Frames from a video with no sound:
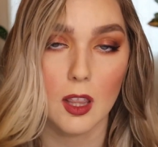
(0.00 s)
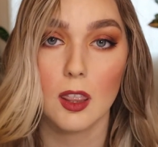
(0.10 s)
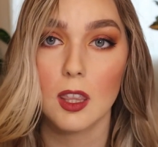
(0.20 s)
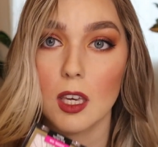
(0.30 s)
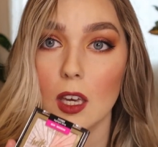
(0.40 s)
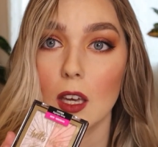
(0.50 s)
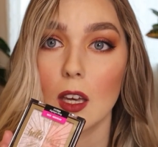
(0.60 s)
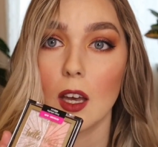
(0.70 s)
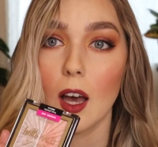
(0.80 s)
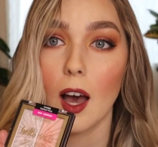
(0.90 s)

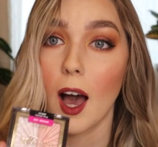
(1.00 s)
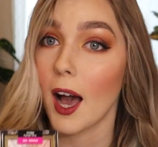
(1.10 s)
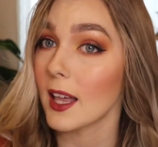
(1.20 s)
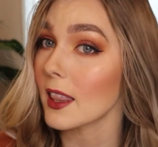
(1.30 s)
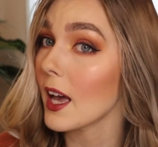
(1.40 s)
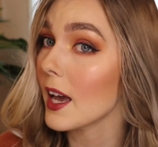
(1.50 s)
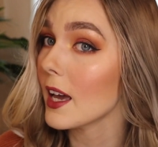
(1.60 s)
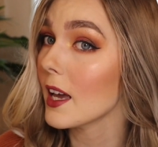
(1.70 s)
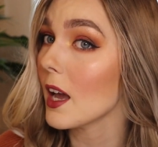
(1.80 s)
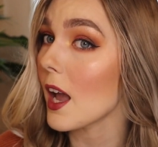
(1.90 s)
The
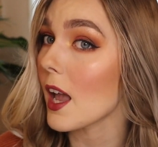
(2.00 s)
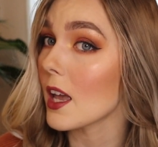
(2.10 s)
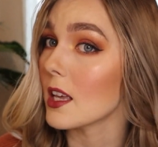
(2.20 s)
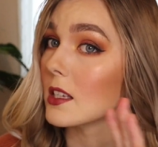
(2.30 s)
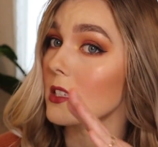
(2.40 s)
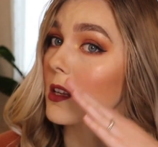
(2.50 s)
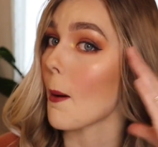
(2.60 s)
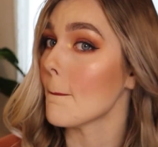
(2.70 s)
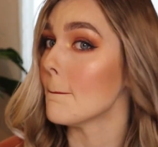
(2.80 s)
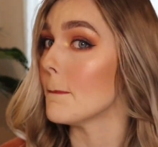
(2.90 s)
highlight is
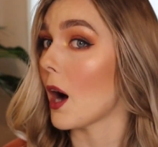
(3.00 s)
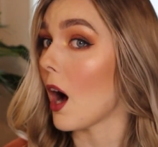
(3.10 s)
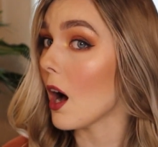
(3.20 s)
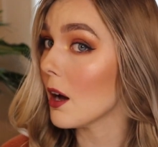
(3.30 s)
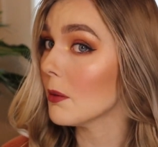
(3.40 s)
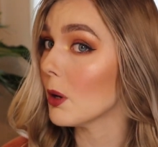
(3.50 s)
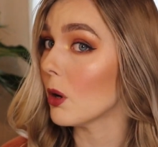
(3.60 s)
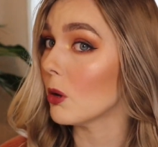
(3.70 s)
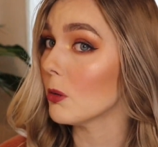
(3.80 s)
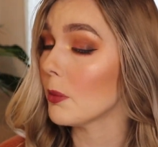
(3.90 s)
bomb.
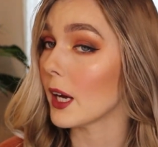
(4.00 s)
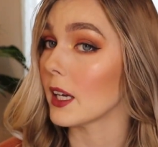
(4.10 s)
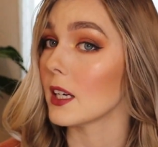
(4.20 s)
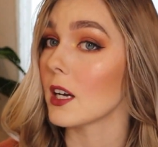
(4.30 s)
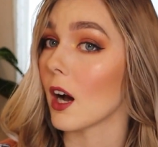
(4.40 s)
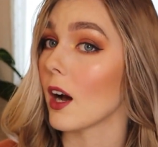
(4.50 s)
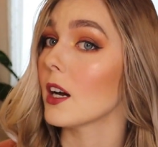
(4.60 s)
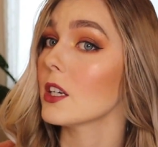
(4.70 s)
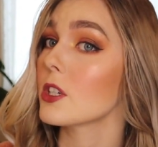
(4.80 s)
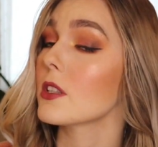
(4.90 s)
Oh my
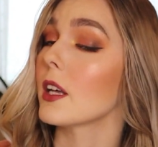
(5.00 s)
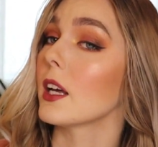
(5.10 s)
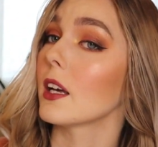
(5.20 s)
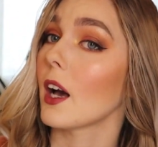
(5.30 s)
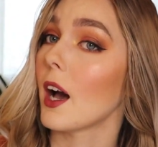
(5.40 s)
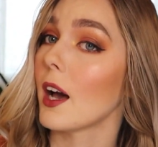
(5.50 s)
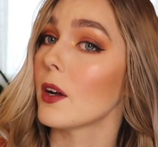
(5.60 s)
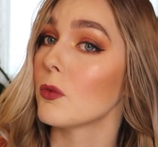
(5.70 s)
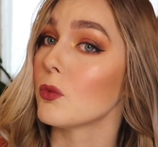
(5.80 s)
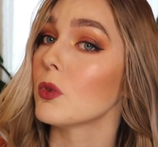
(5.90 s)
gosh, like
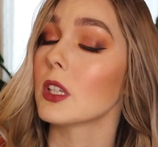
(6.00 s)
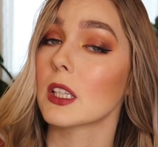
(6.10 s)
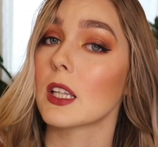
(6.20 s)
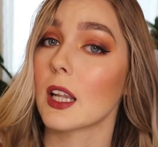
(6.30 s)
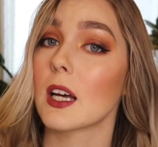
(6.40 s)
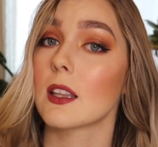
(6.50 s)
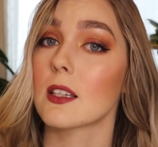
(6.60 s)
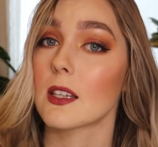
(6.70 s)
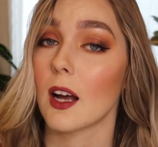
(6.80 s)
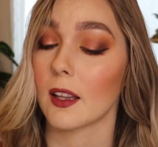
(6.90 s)
I really like
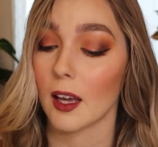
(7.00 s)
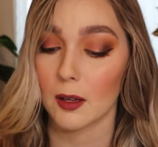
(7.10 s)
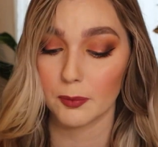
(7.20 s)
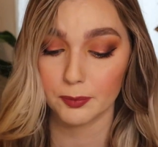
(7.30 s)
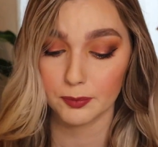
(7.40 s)
this highlight.